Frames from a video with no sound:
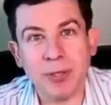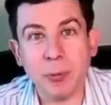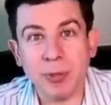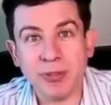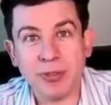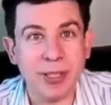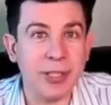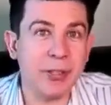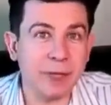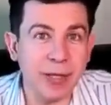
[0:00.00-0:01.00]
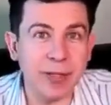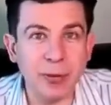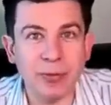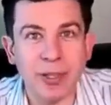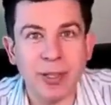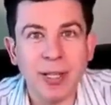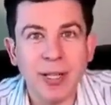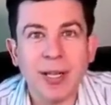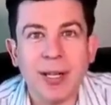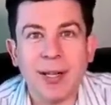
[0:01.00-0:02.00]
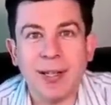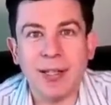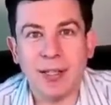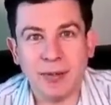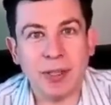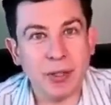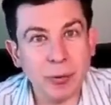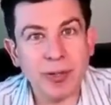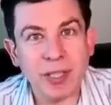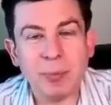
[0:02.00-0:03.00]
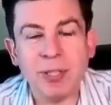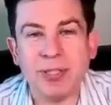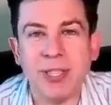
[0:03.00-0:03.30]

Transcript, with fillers: UBC here in Vancouver and in the Vancouver SPCA.